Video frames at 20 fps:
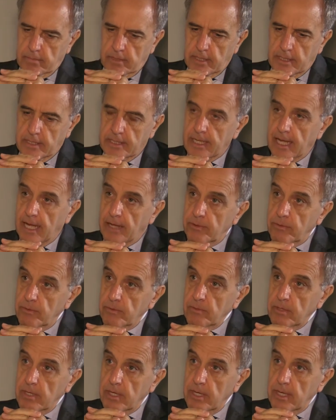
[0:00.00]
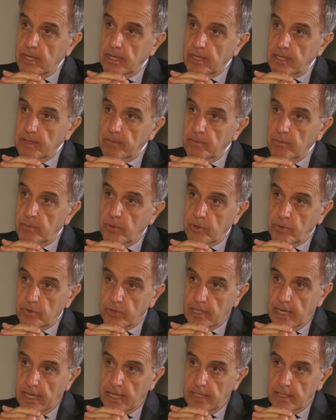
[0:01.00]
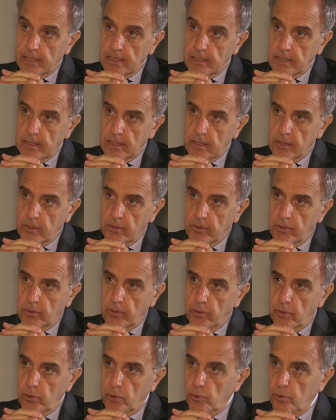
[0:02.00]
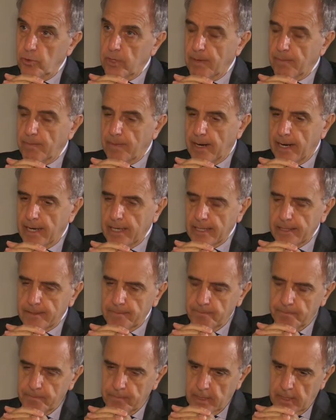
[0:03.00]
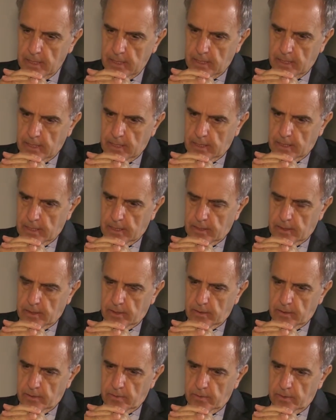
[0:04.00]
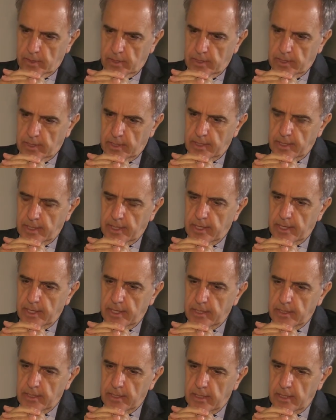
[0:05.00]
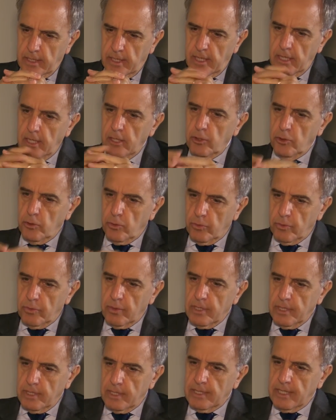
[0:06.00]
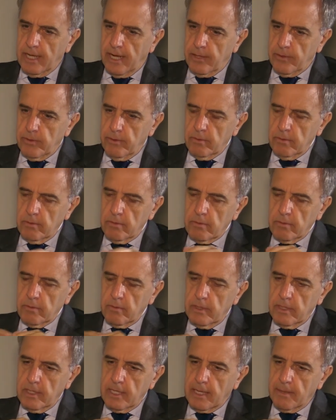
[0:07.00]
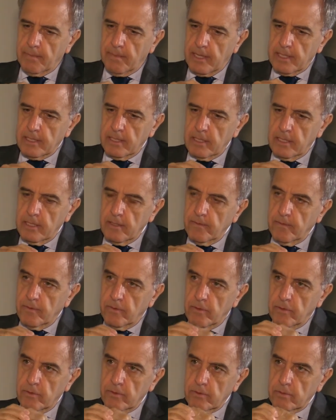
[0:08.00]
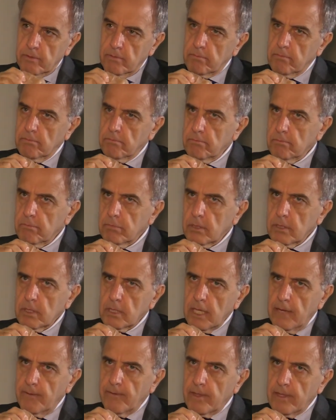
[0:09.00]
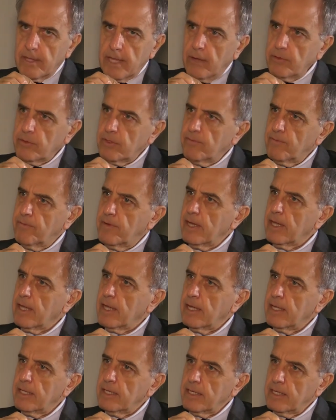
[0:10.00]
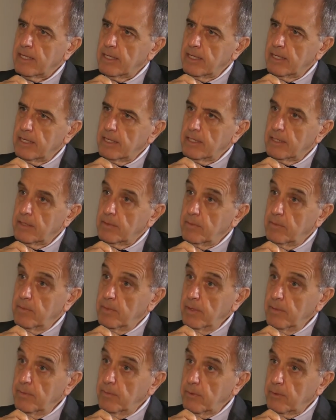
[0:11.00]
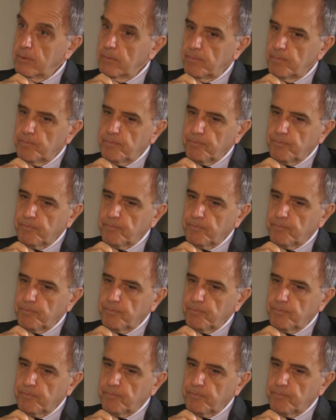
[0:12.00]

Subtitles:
stadium here in Buenos Aires called Luna Park, with it's an indoor stadium with capacity for 7,500 people.